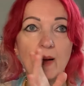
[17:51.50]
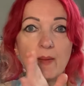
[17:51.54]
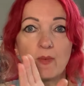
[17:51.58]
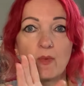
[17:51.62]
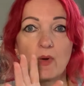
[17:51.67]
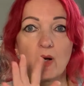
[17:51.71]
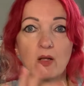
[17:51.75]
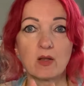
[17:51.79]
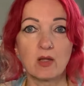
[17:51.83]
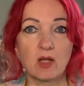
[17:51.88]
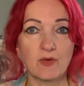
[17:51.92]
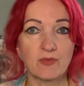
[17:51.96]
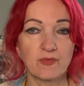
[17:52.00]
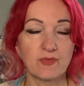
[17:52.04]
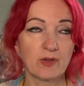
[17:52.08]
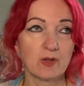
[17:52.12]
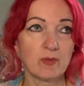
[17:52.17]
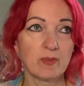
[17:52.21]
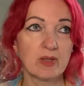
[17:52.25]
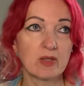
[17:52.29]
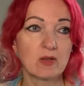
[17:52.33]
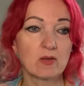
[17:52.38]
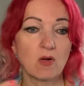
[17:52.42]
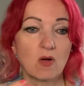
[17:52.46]
like
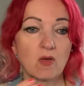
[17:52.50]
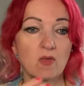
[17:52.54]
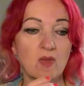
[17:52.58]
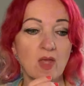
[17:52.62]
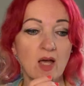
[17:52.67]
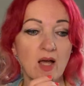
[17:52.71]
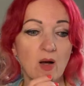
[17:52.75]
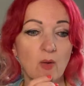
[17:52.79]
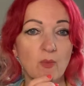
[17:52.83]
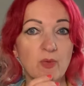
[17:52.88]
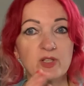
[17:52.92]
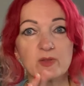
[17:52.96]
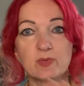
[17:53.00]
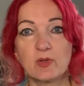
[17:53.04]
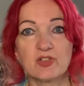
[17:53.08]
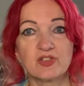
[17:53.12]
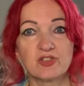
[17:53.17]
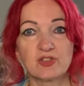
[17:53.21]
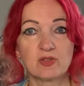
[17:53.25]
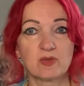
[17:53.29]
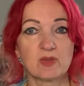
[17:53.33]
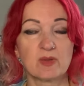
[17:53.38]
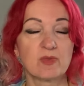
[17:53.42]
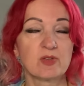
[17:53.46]
filming on that. We're supposed
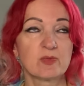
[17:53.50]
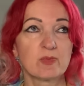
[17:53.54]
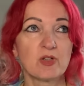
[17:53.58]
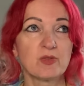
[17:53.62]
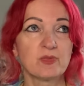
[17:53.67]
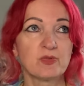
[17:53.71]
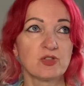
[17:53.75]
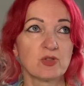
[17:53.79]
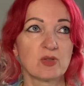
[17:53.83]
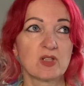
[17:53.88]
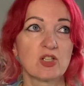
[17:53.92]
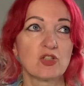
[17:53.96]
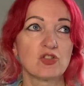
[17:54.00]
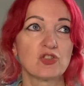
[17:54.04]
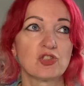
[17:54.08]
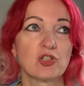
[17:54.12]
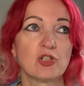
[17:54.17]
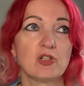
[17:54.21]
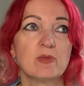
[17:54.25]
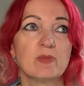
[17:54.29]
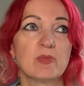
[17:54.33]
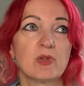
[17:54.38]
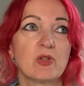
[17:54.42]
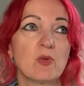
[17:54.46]
to be doing it in
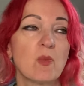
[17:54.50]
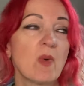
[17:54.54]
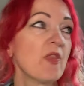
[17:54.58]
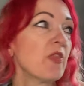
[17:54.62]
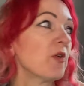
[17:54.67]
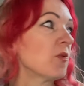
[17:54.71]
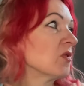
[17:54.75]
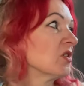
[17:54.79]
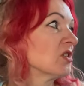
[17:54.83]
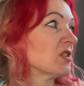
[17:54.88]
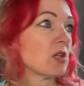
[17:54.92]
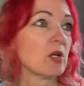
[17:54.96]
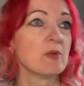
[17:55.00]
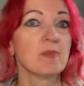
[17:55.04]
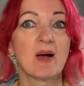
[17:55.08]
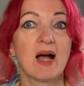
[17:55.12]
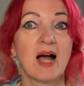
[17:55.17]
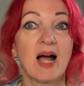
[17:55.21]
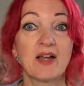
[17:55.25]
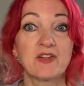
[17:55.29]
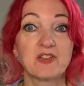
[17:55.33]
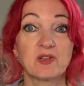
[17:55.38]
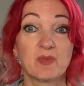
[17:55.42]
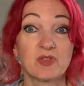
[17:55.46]
June, but the weather was so
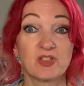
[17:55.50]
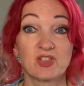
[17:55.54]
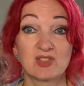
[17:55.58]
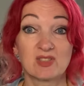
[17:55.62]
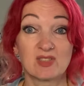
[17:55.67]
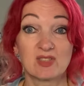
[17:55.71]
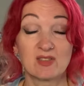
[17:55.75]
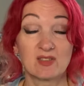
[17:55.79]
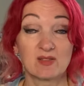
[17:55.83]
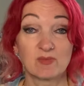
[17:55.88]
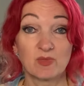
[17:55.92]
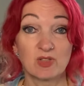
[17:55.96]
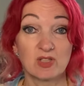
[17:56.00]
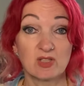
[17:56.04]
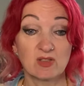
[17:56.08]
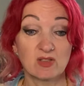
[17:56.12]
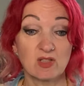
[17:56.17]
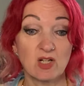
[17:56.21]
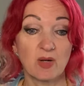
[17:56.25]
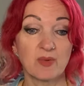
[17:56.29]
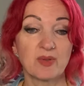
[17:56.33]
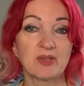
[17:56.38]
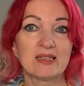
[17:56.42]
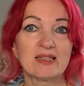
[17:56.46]
bad and we didn't go
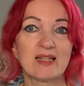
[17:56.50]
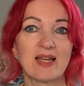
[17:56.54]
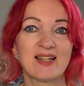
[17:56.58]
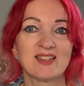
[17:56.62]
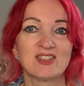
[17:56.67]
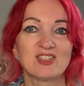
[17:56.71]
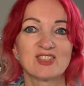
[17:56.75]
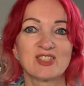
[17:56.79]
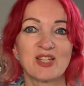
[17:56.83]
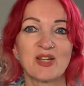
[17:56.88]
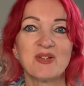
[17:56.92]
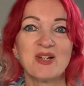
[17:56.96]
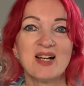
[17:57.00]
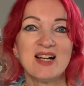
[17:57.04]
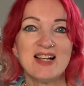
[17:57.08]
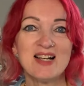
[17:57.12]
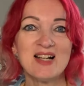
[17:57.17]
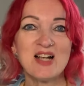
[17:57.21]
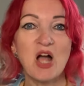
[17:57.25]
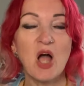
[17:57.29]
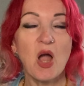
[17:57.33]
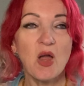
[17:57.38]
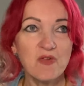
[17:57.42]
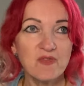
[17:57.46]
in the end. So
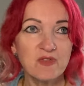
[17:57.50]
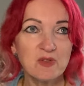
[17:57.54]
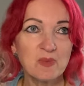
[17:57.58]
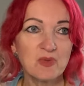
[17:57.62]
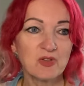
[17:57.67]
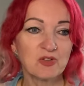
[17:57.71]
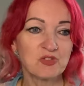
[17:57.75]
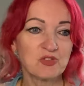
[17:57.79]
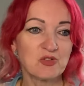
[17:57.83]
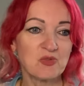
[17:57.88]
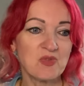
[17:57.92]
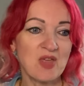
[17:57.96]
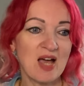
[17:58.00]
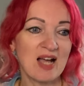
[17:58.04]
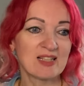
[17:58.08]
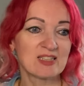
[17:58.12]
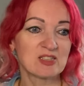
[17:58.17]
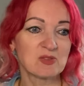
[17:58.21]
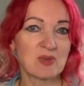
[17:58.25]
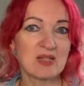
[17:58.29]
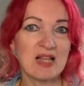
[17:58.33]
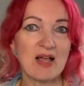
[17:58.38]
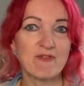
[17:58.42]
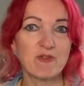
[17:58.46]
hopefully we'll do that. So
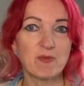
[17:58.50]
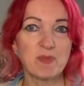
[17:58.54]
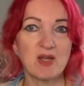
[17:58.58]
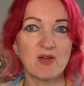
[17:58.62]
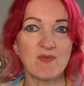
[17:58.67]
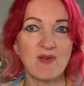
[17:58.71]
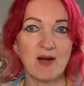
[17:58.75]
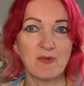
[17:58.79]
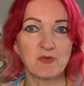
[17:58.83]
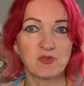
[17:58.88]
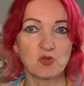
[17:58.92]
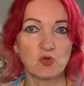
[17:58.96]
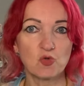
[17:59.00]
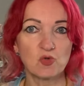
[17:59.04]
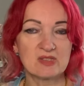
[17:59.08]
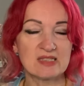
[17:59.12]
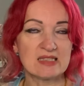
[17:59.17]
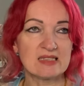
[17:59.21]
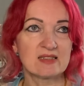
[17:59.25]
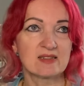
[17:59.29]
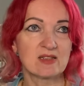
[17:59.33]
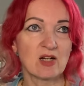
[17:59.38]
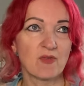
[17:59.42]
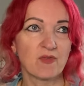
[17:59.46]
I'll have a bit of outdoorsy
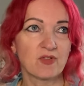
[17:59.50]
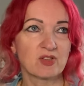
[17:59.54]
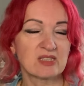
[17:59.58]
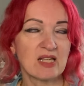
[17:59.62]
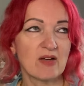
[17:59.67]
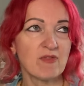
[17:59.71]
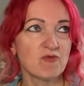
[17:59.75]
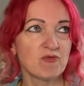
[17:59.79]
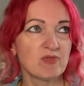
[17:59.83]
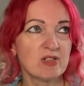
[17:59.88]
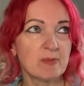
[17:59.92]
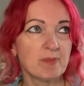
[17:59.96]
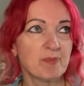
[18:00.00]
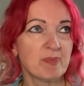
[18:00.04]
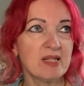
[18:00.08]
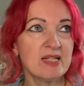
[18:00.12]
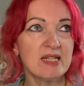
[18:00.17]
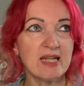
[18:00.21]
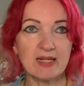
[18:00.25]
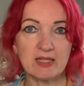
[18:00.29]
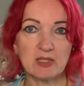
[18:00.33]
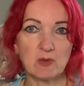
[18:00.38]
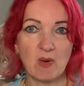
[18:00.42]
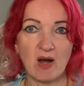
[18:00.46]
stuff because I haven't really been
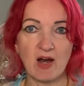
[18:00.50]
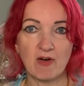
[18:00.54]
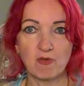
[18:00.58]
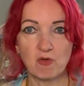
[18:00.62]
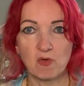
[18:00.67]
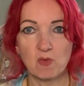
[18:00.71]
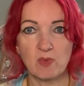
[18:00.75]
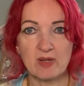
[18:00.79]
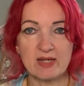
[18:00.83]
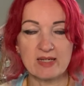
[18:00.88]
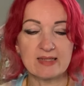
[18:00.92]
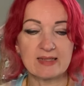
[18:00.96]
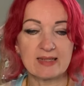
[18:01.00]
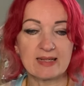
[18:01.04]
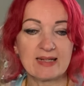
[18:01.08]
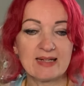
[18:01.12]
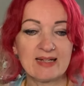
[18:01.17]
anywhere all week.